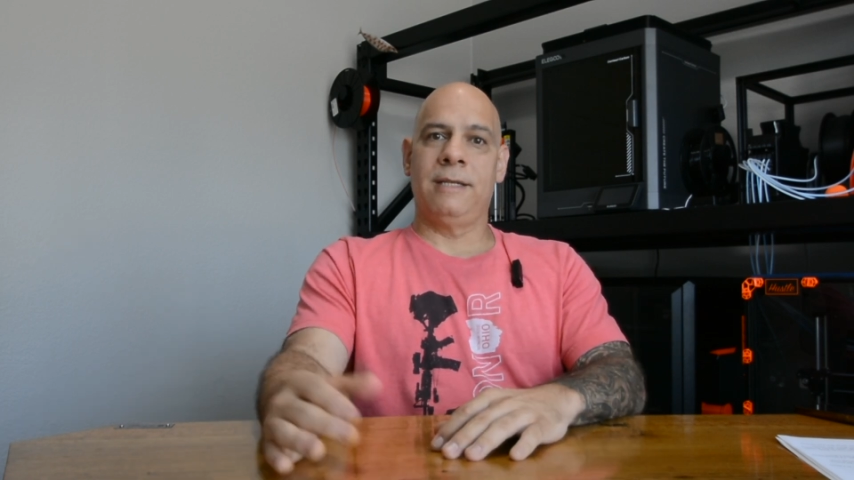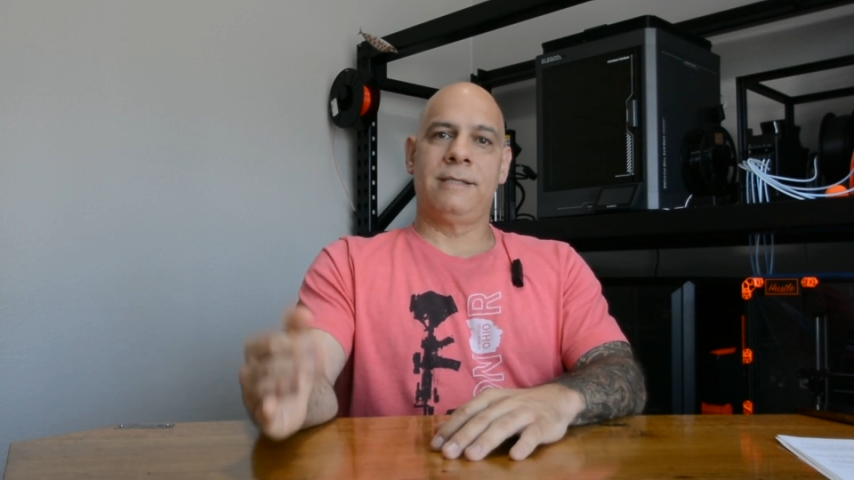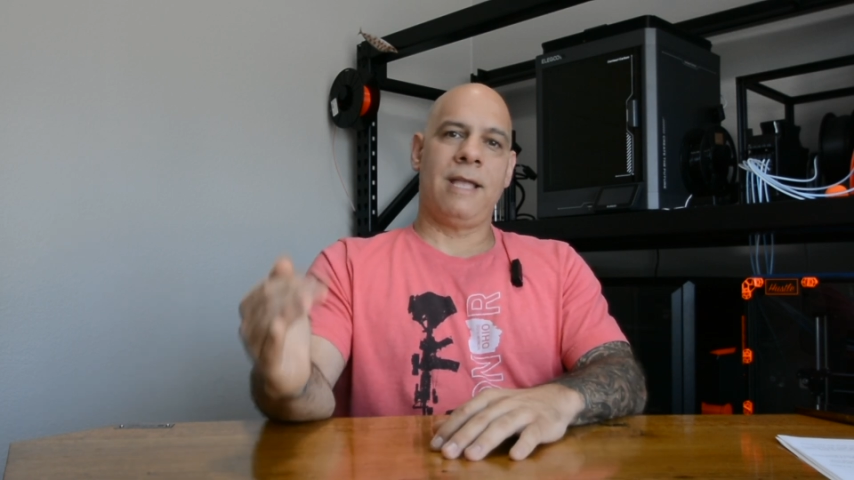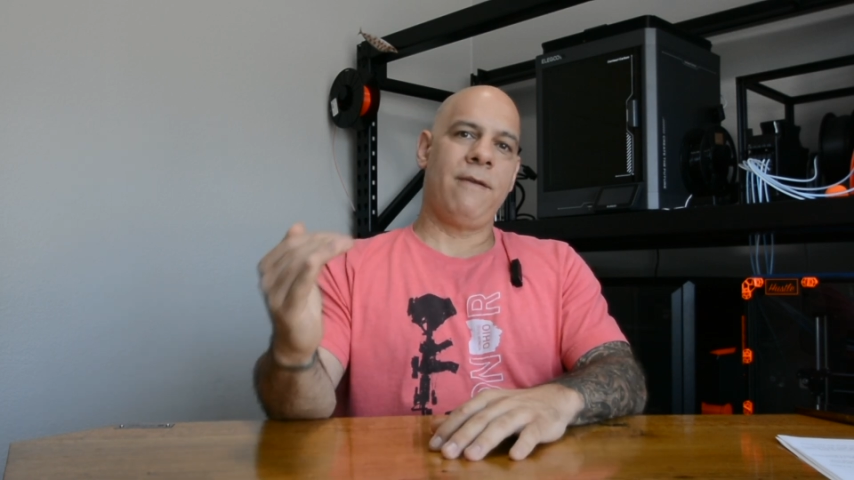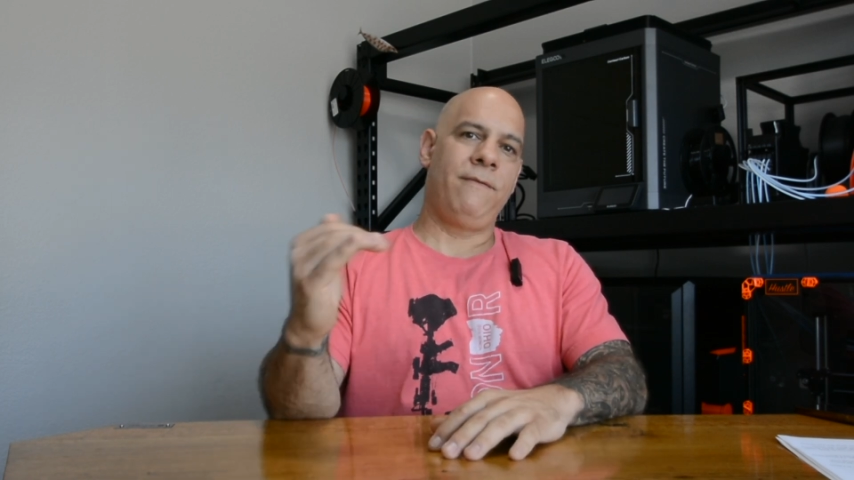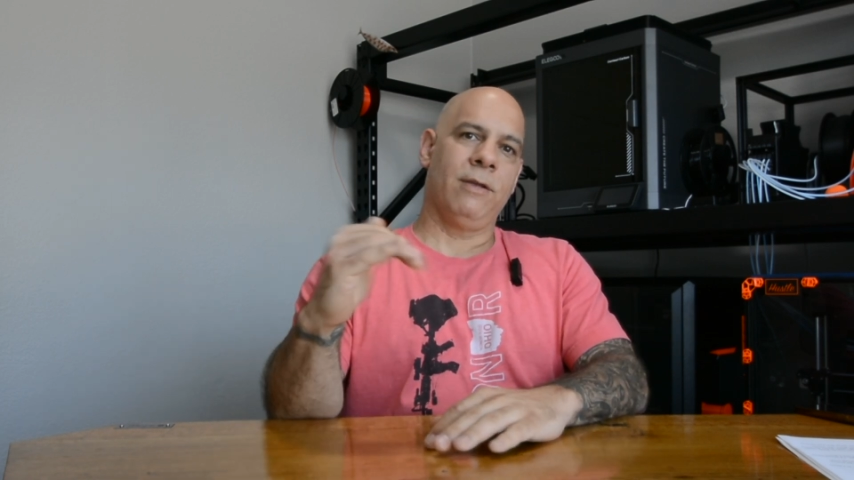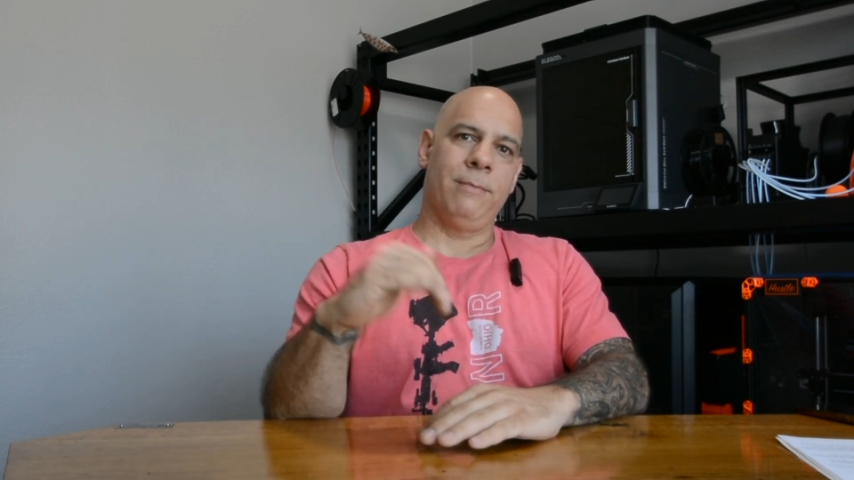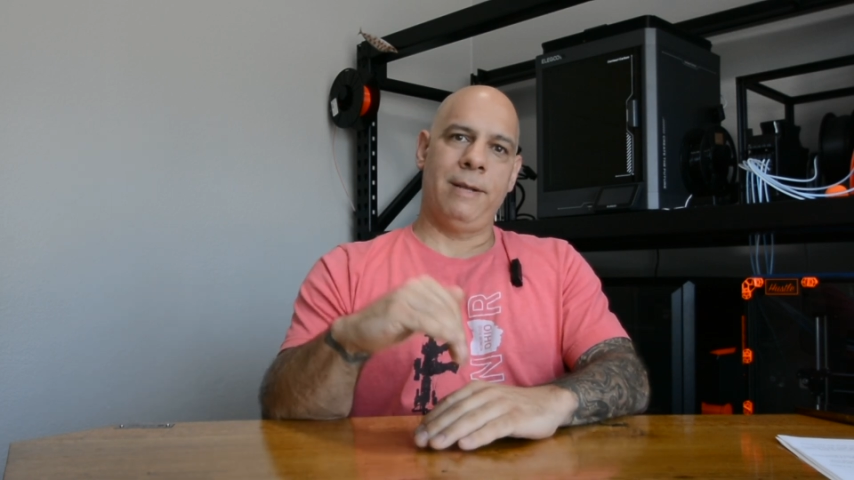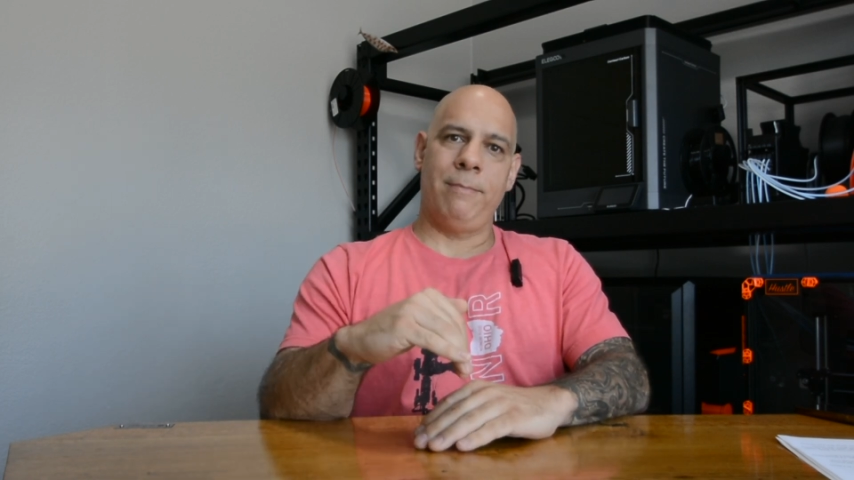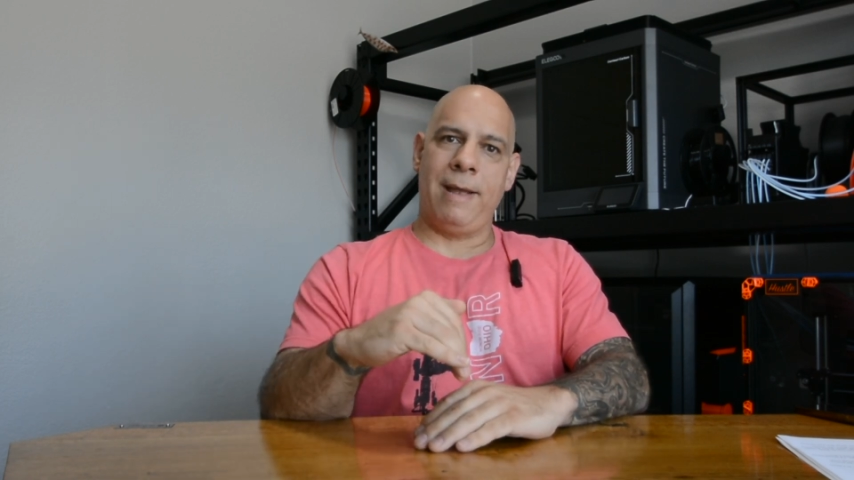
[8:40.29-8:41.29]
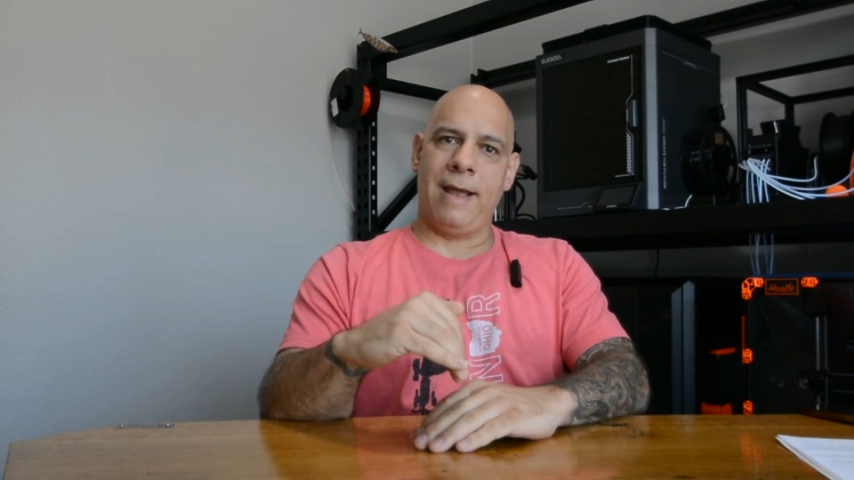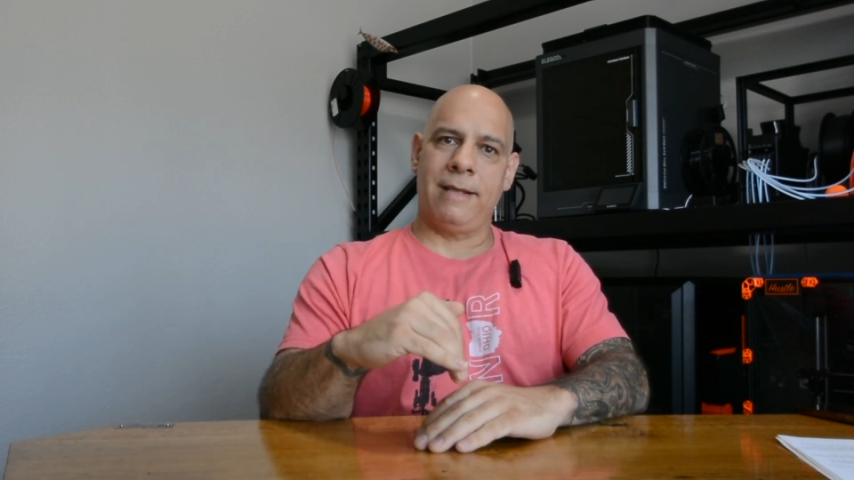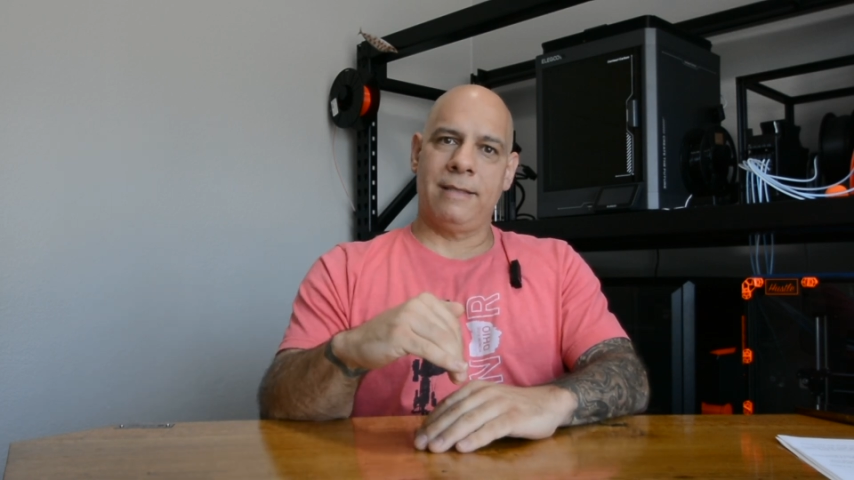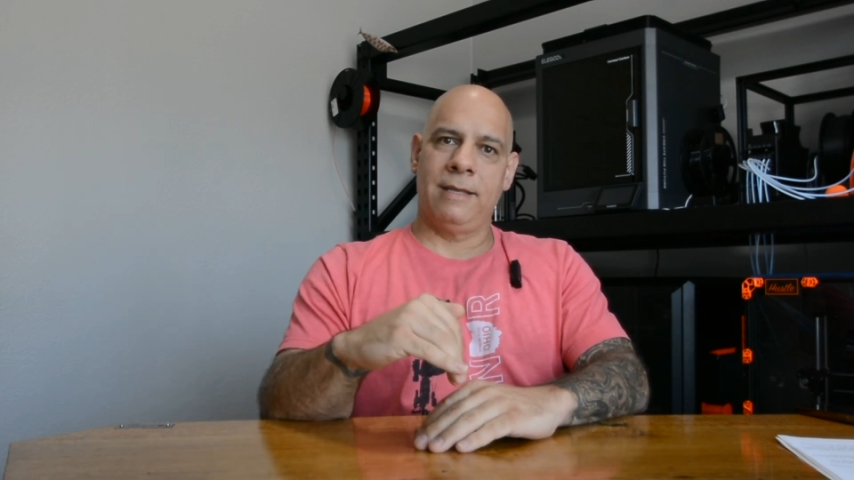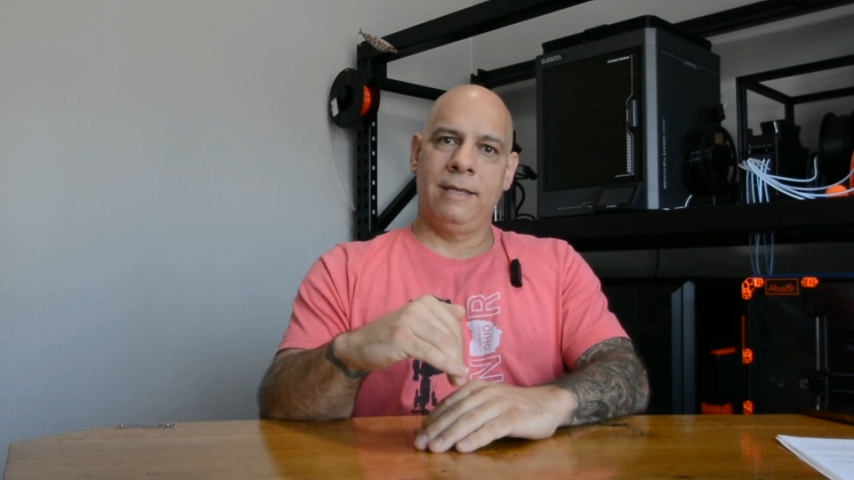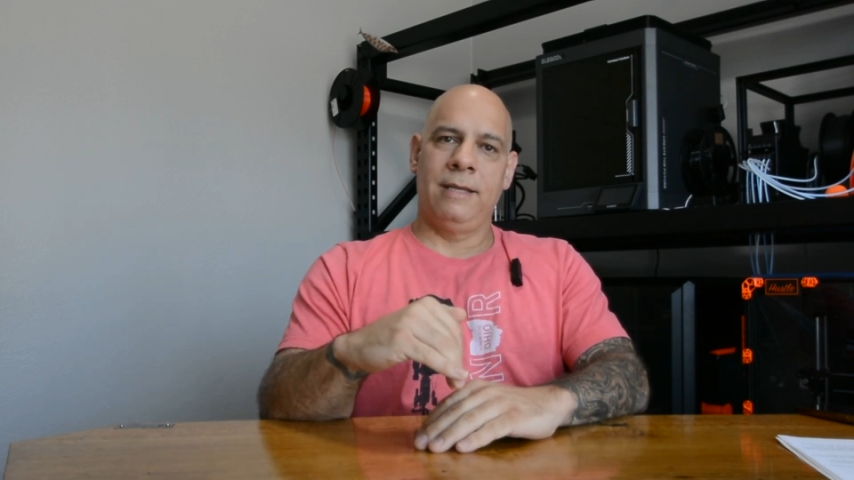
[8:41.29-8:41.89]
is that filament path.